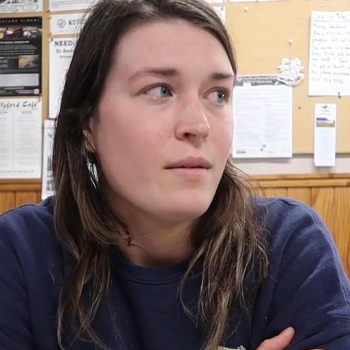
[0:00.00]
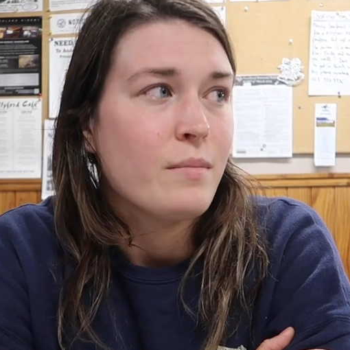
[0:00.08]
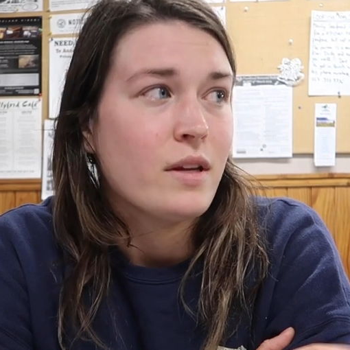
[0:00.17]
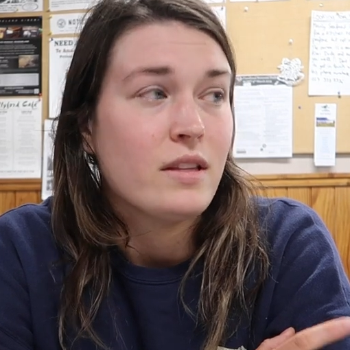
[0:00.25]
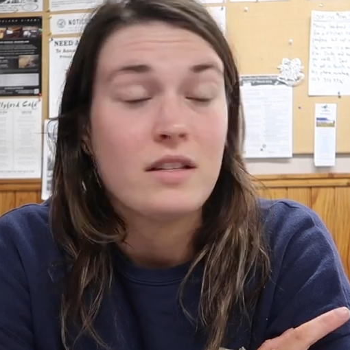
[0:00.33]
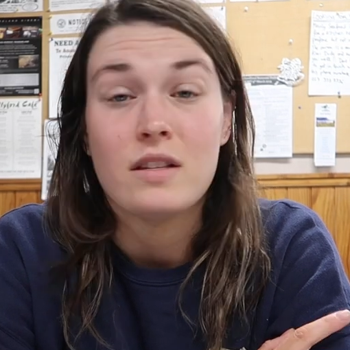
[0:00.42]

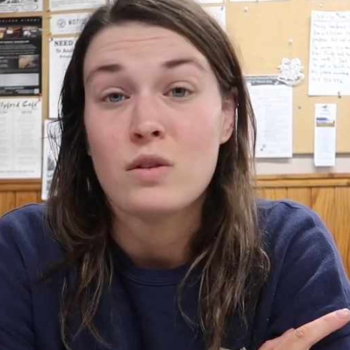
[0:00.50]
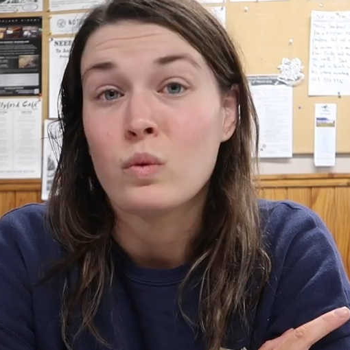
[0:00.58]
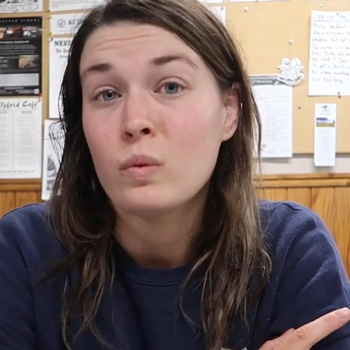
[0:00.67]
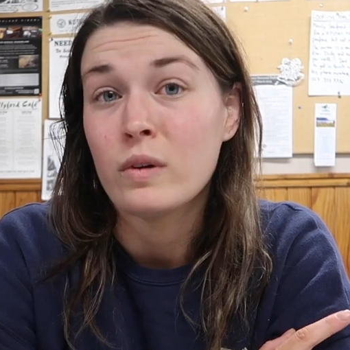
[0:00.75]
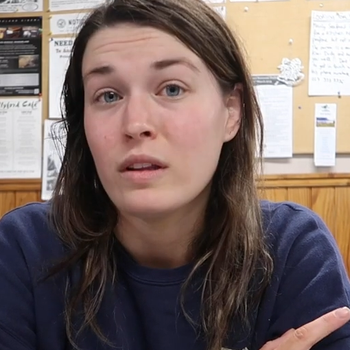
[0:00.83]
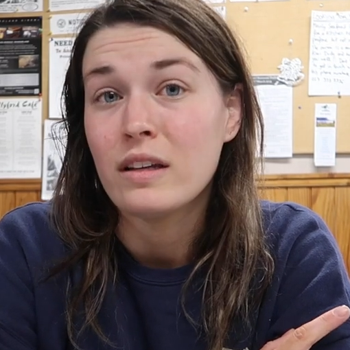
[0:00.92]
But this is a
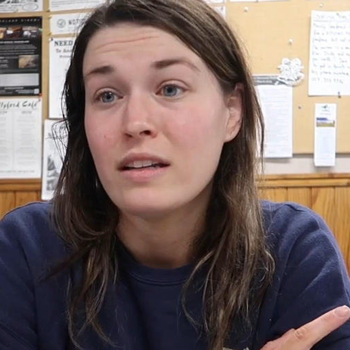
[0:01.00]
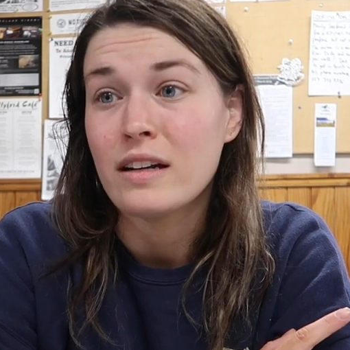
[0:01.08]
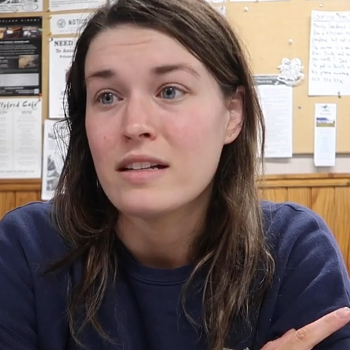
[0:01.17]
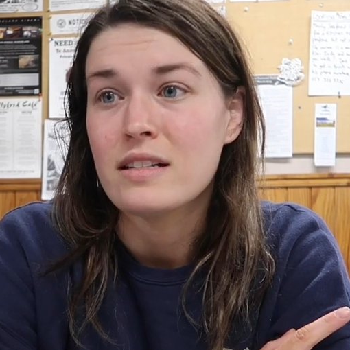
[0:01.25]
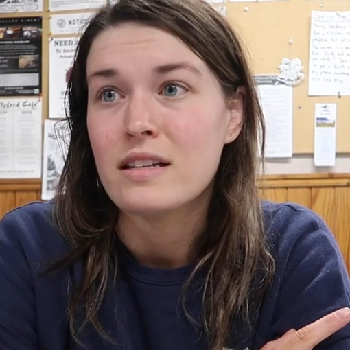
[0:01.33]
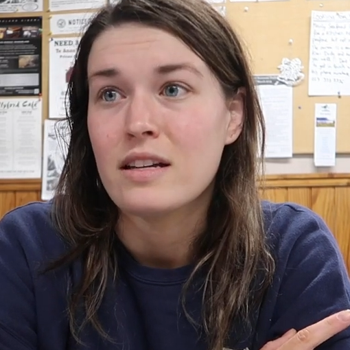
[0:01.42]
really
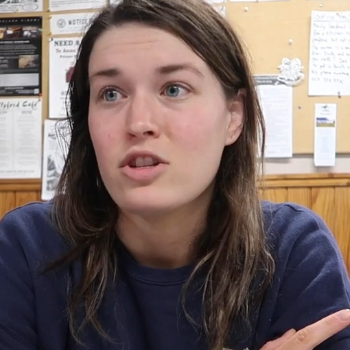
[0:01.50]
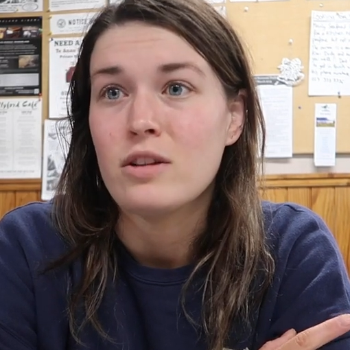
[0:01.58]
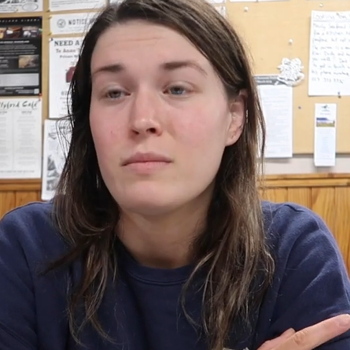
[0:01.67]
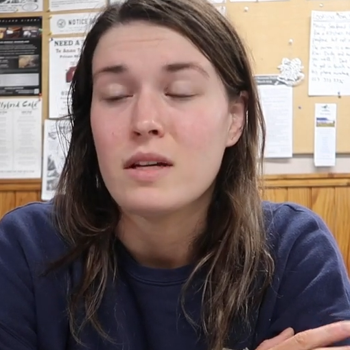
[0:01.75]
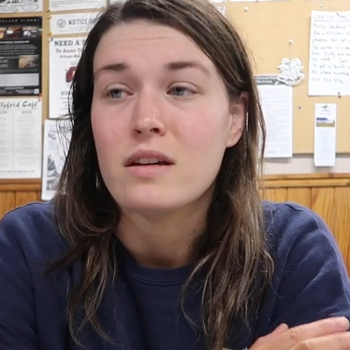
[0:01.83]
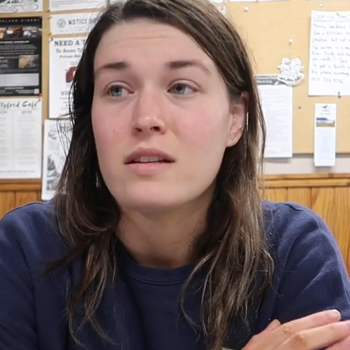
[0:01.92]
nice
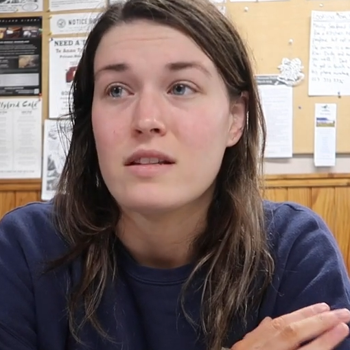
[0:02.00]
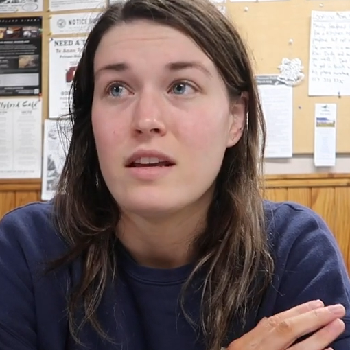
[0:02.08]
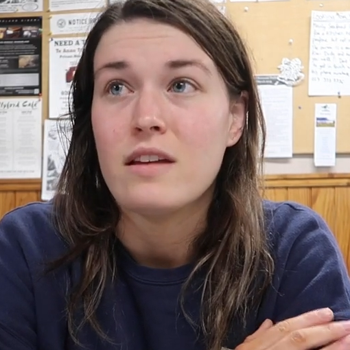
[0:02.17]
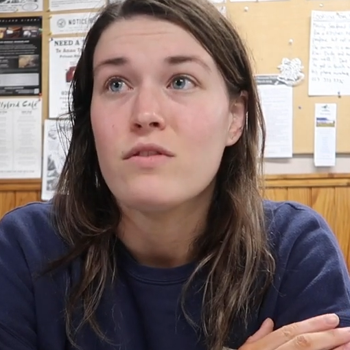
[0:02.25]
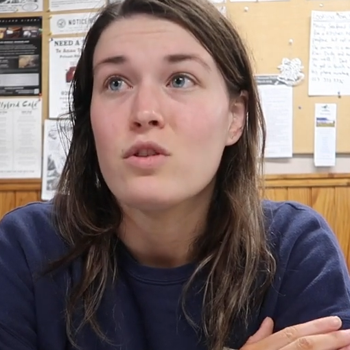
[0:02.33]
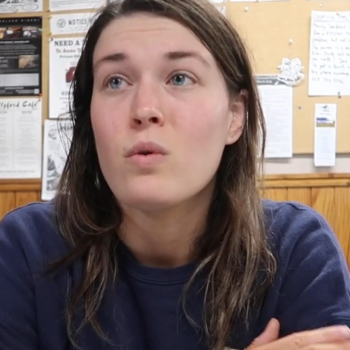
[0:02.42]
kitchen because
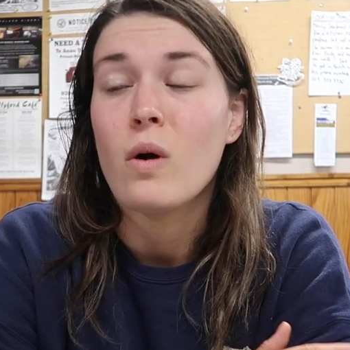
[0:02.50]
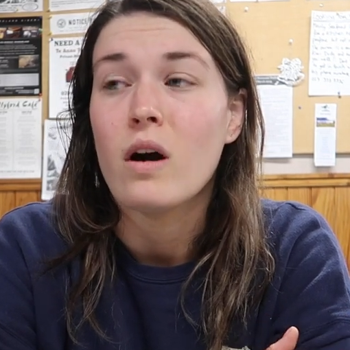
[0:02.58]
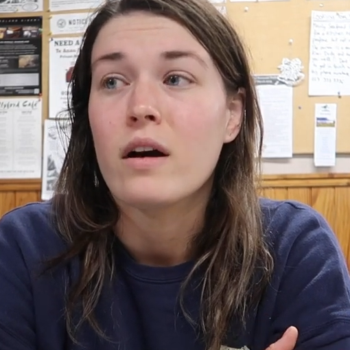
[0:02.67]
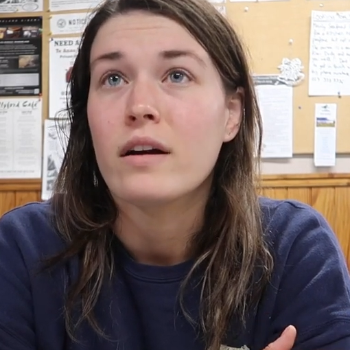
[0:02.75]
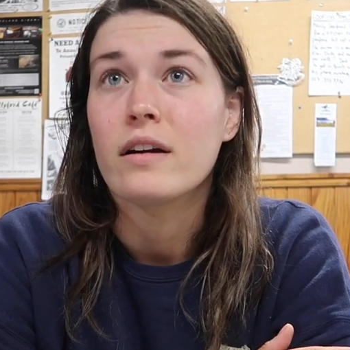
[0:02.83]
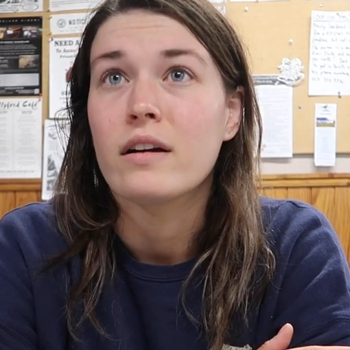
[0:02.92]
if you
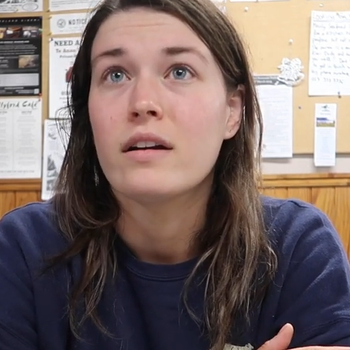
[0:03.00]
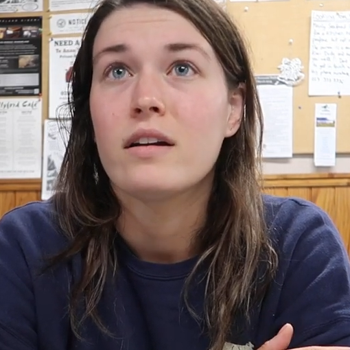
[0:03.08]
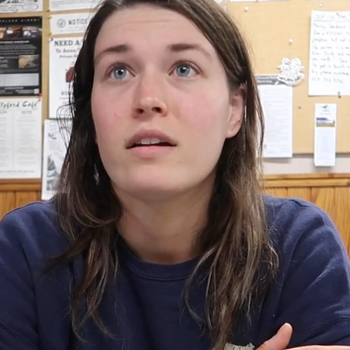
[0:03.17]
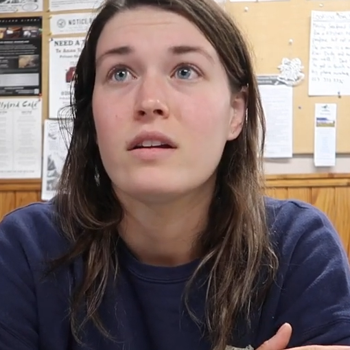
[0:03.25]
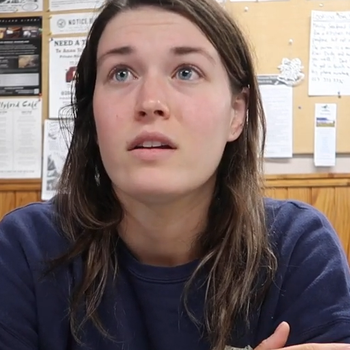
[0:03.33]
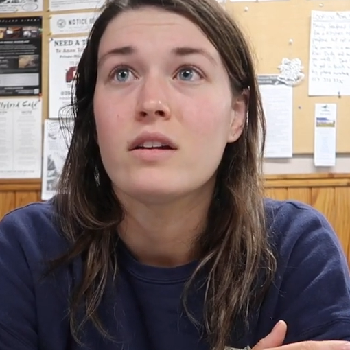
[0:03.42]
are
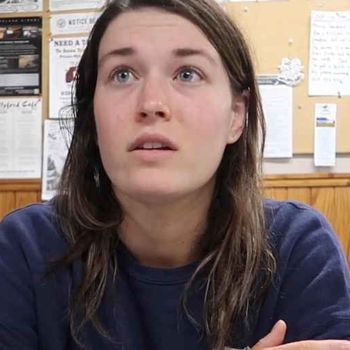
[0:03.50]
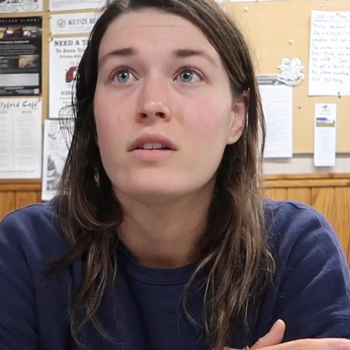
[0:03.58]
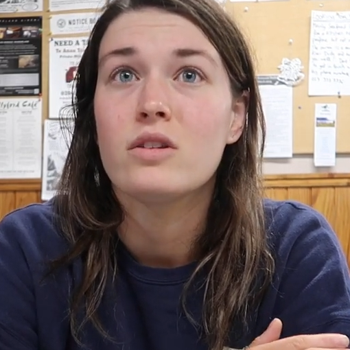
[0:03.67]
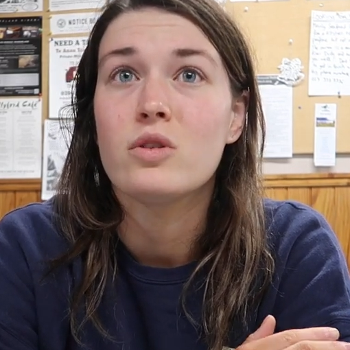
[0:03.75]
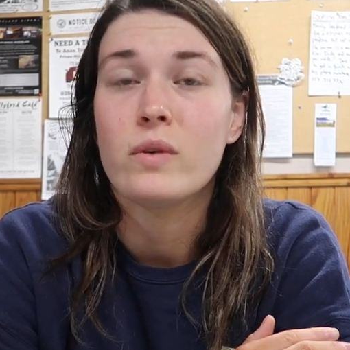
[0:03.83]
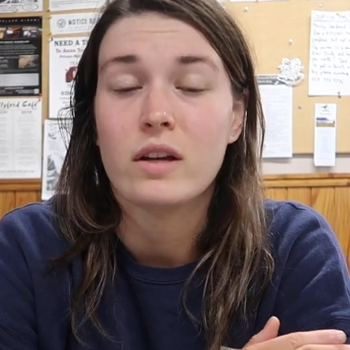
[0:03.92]

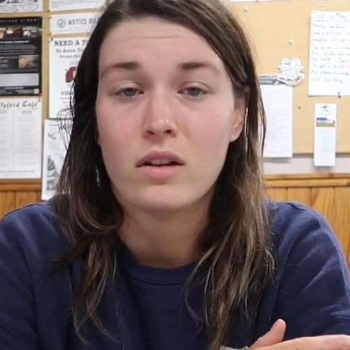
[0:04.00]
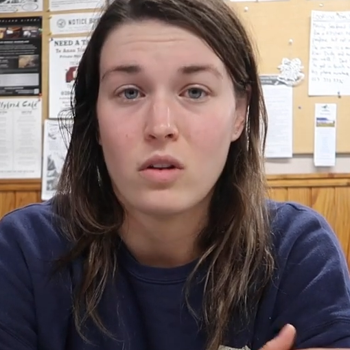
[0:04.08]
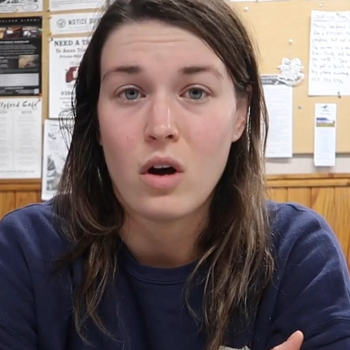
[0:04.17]
doing a